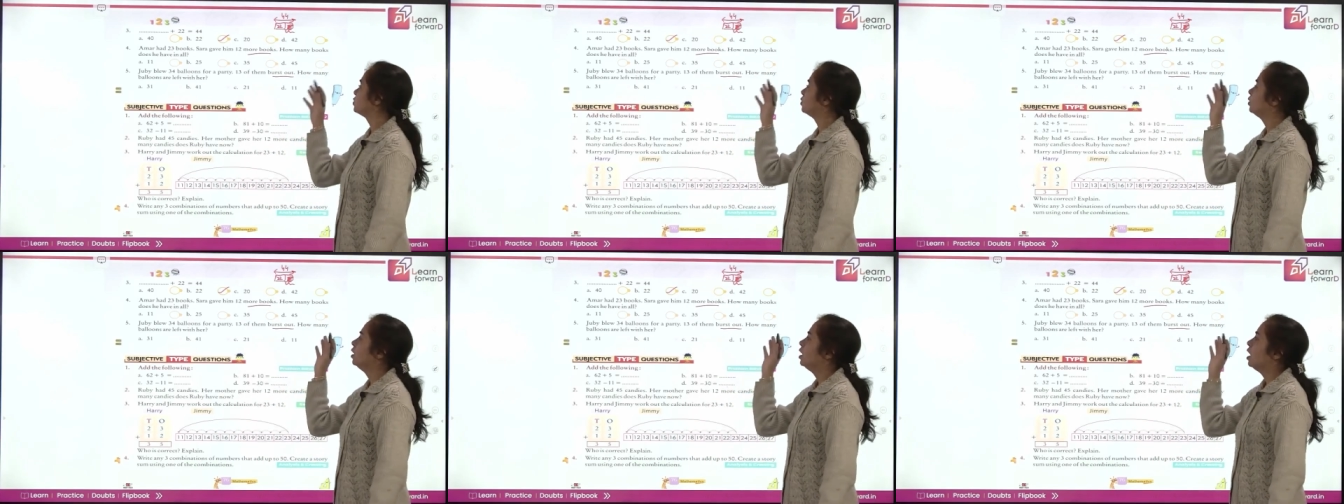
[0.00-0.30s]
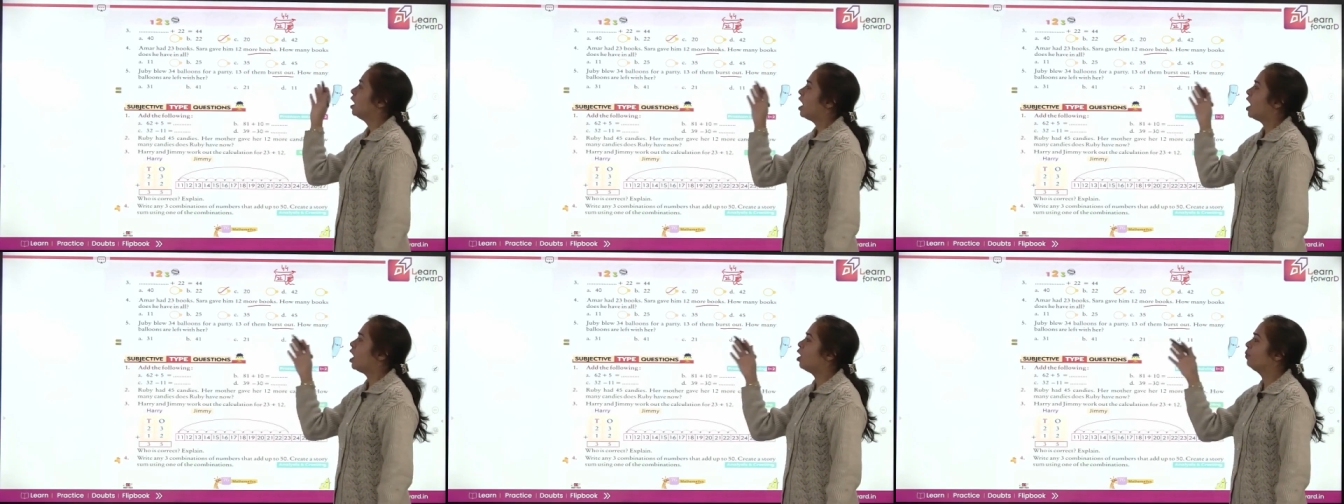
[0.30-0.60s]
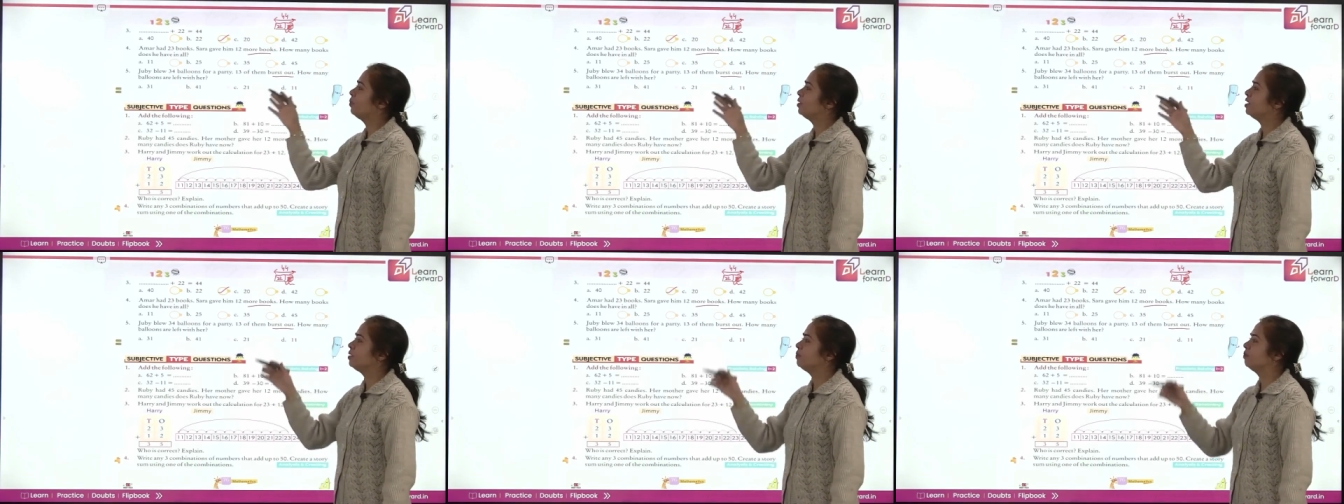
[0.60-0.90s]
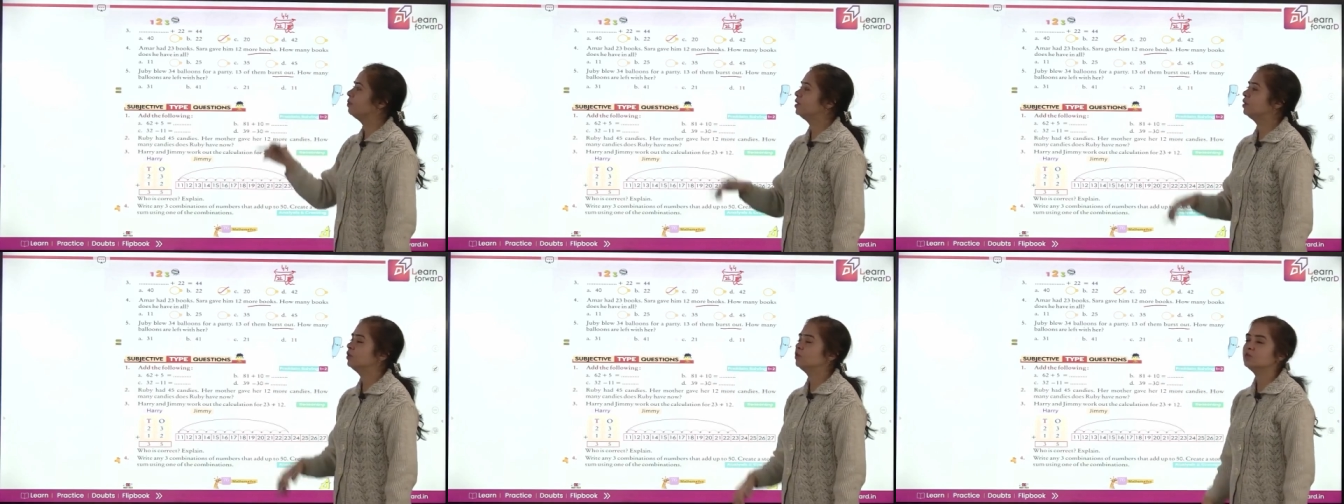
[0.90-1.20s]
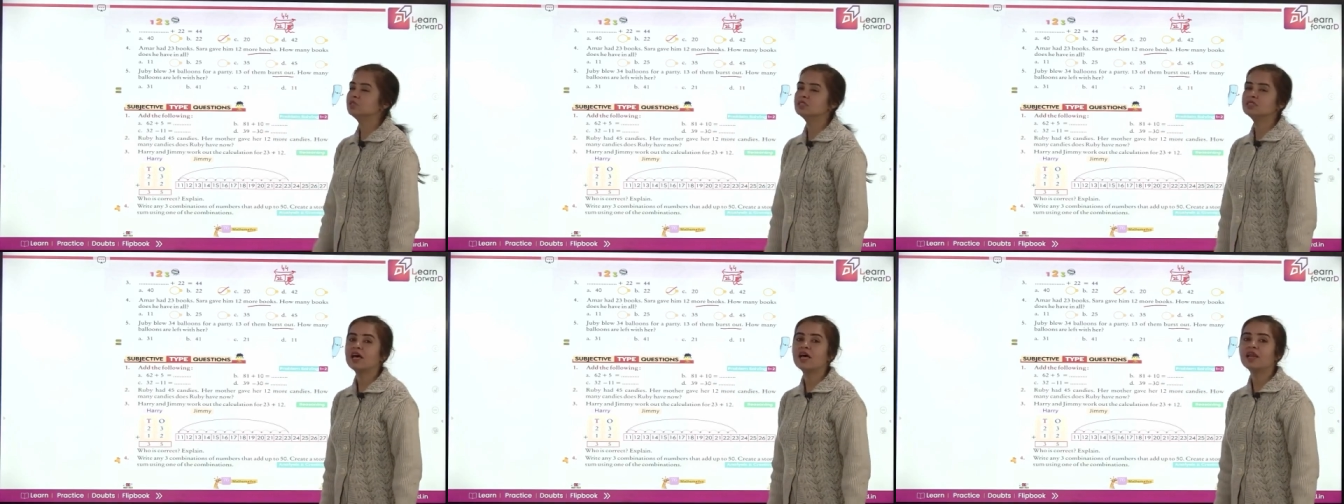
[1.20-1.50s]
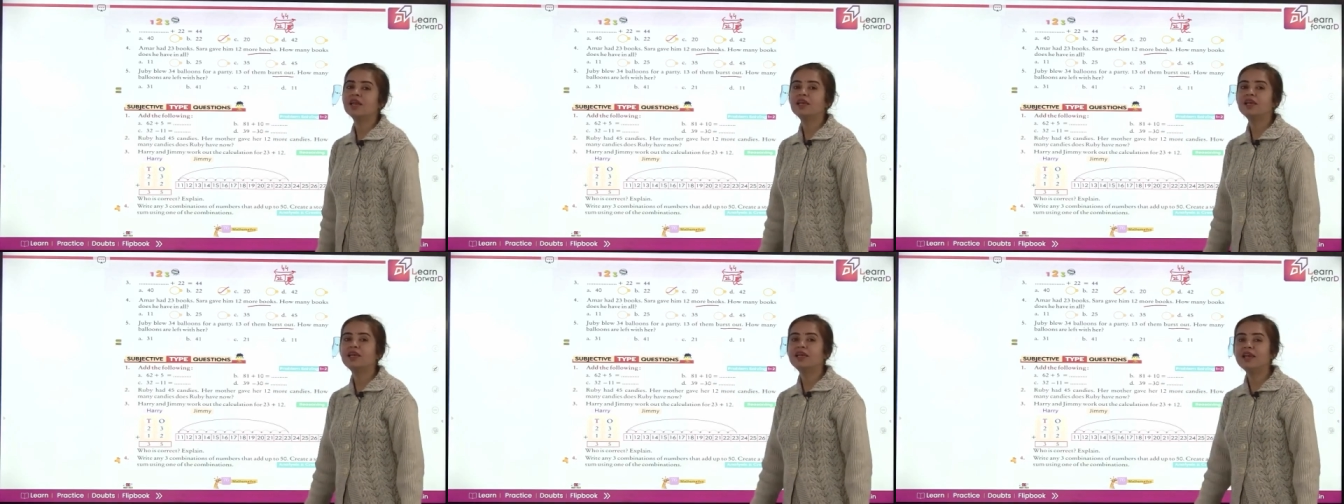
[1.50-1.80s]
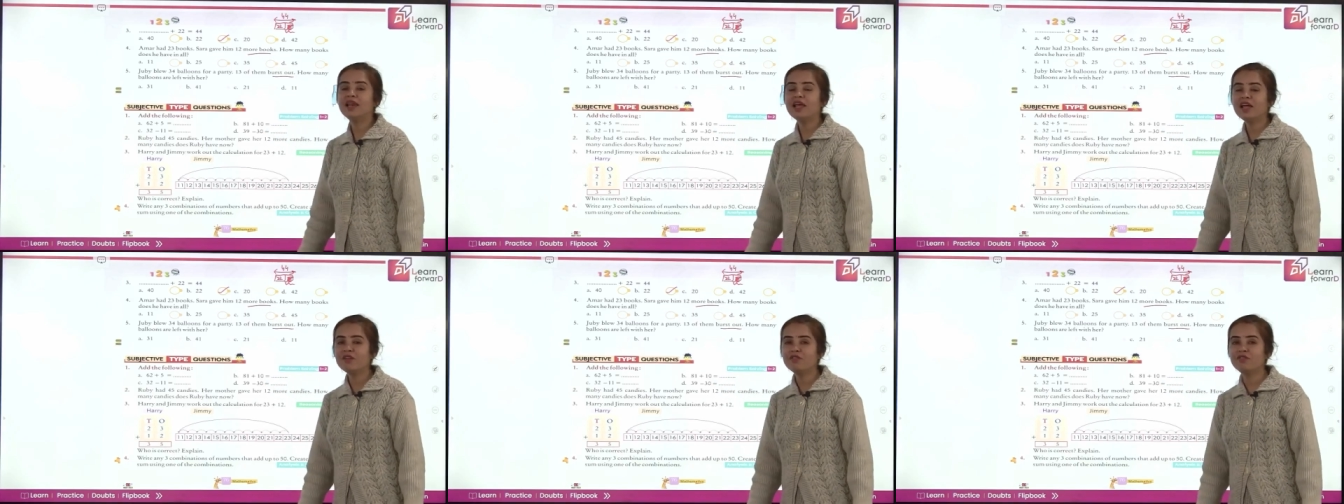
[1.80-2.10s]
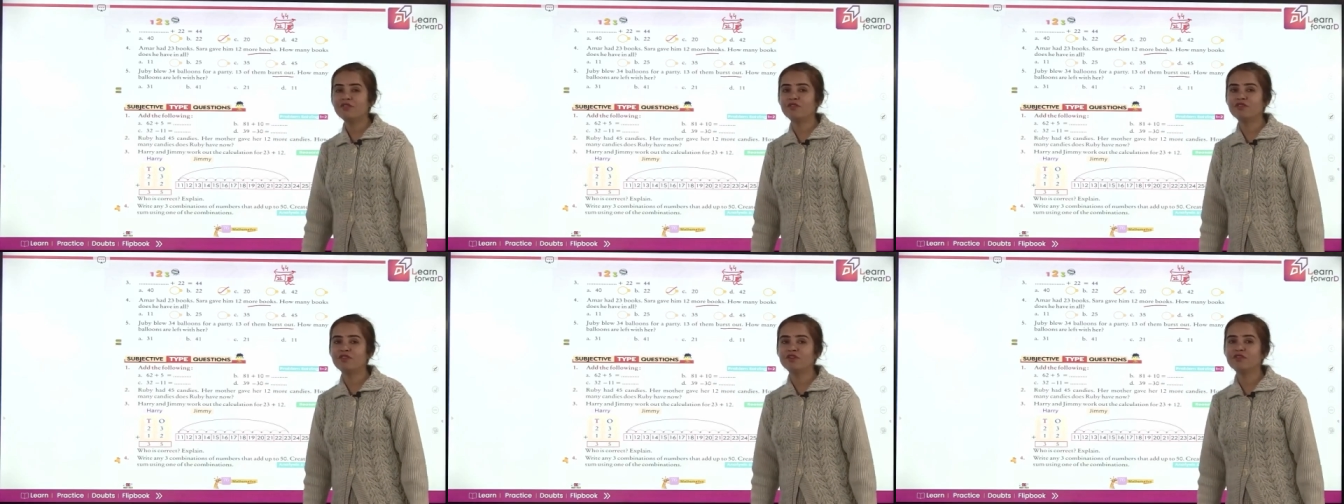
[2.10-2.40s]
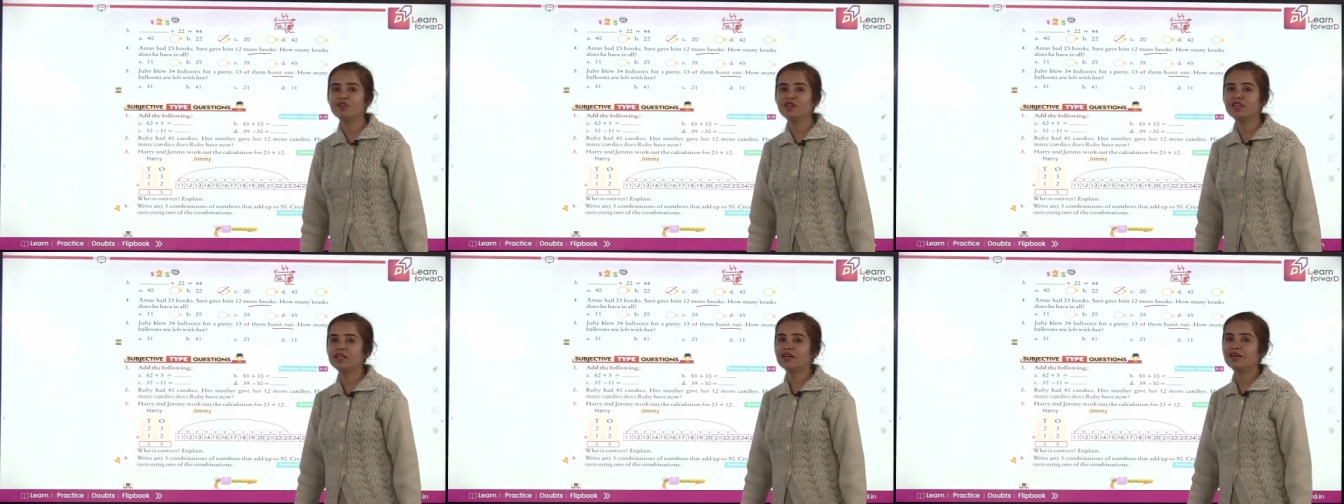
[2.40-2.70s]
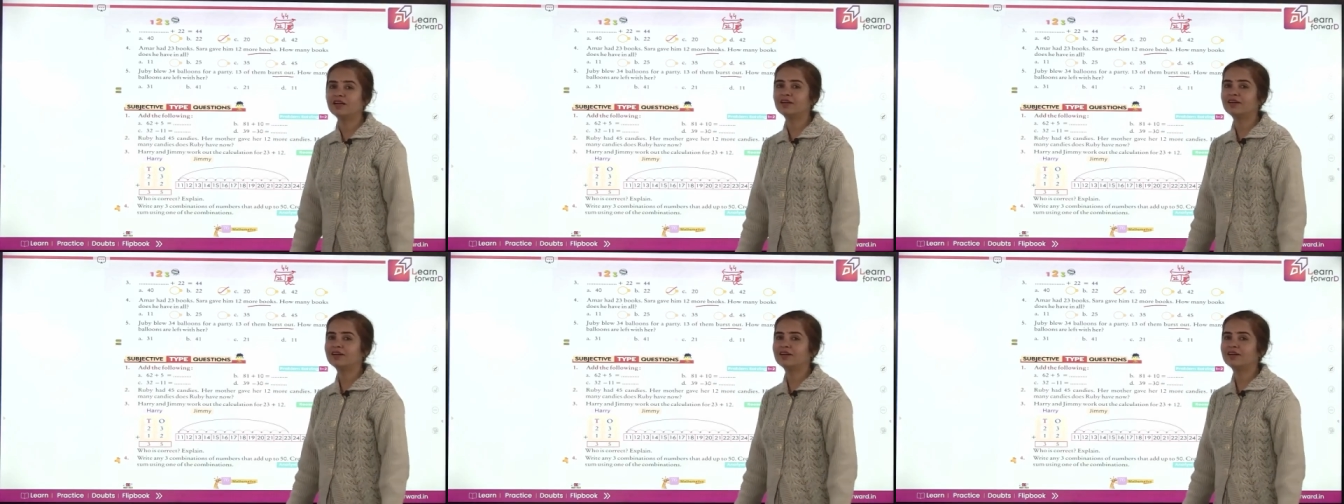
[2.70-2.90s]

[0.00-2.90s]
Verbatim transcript: How many balloons are left with her?